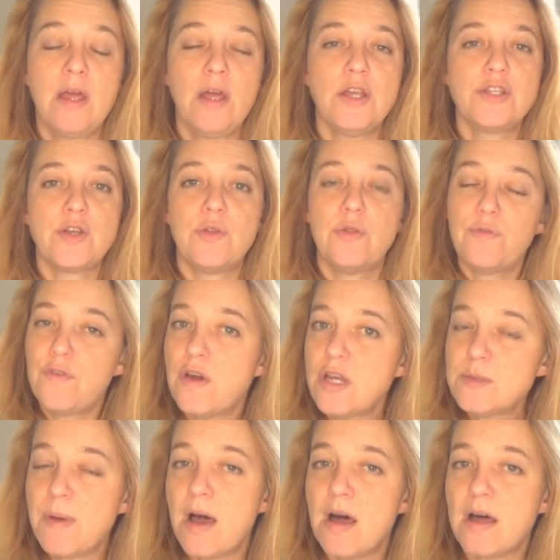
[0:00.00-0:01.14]
So the first
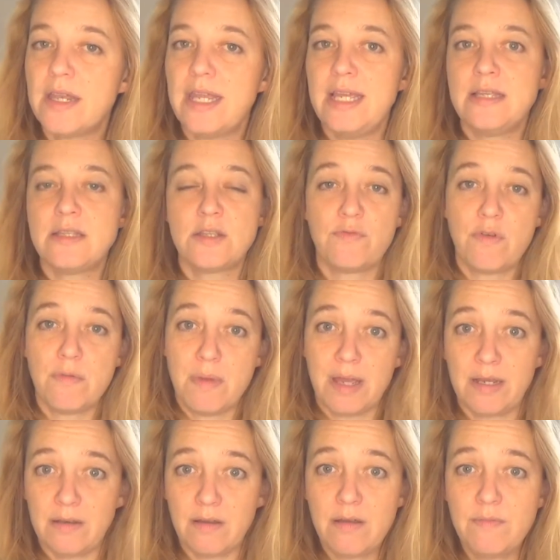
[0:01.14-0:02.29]
part is the
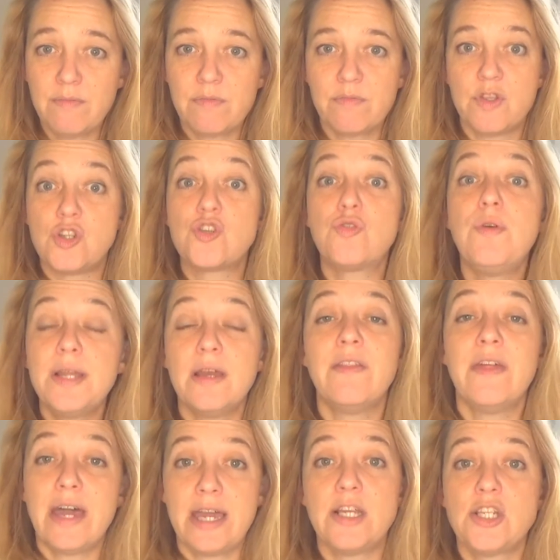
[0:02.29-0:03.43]
reminder, the trigger
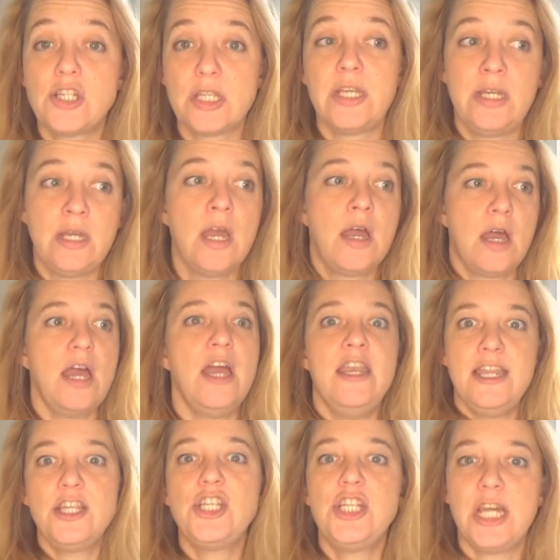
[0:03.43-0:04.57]
that actually
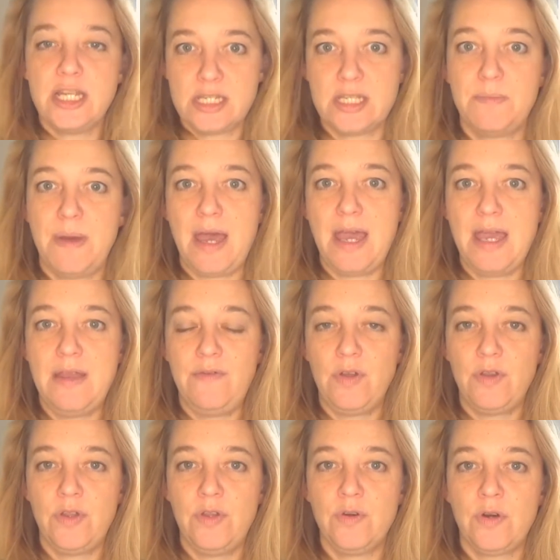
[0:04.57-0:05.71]
initiates the behavior
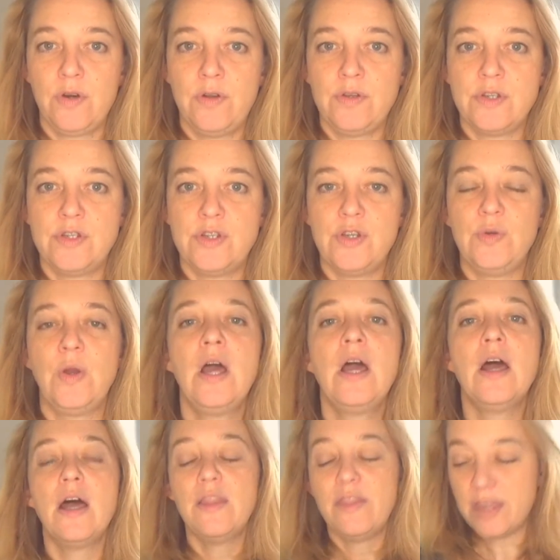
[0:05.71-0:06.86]
that you're going to do.
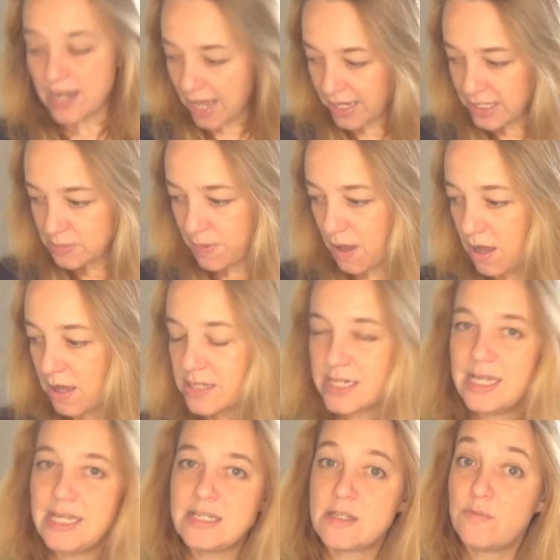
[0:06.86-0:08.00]
The next part
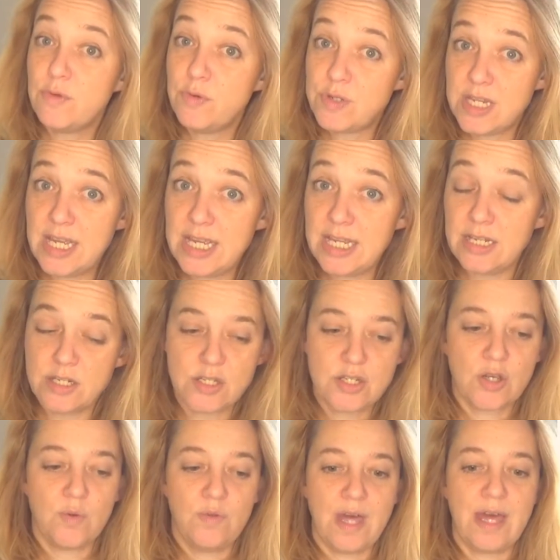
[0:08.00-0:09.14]
is the routine,
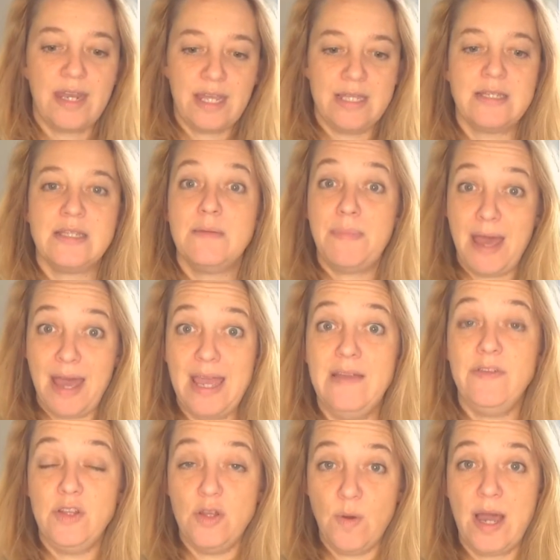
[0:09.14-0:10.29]
so that is the
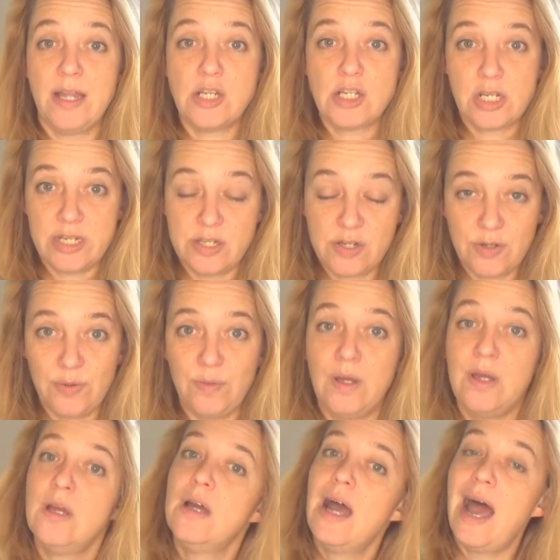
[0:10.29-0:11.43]
behavior you actually do.
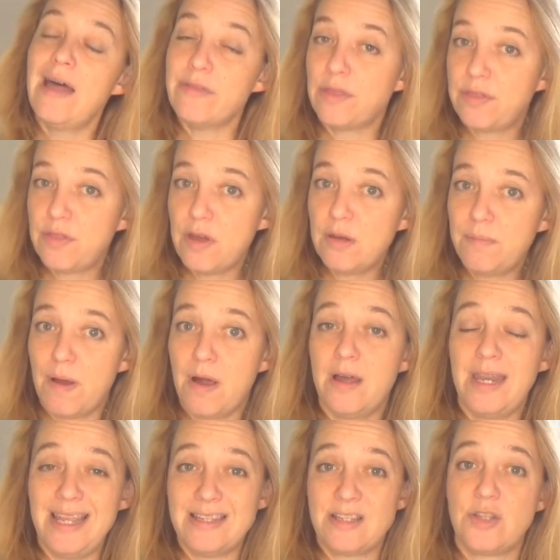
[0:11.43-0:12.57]
And the third
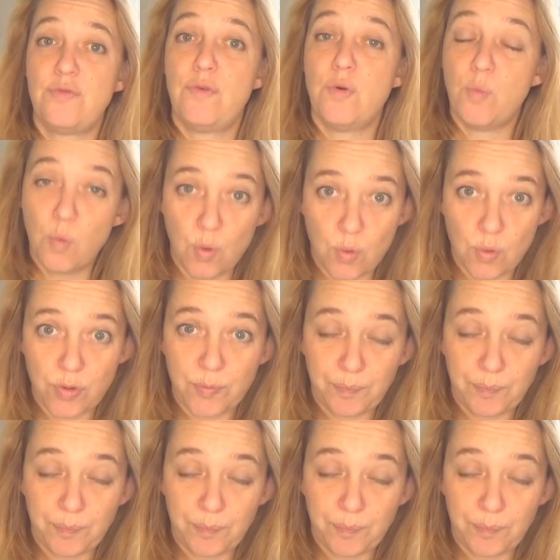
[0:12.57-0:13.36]
part is the reward.